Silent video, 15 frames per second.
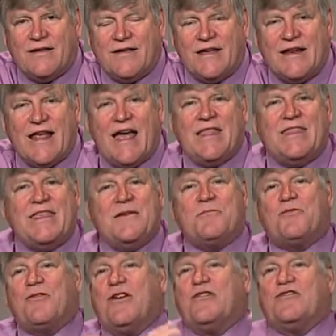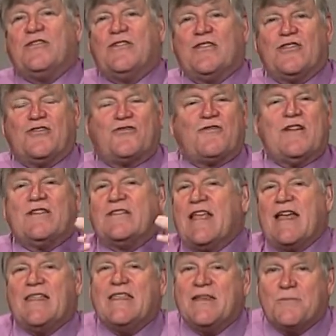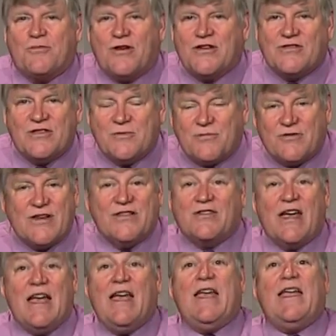It had the impression of the strings. It had the impression of the bridge.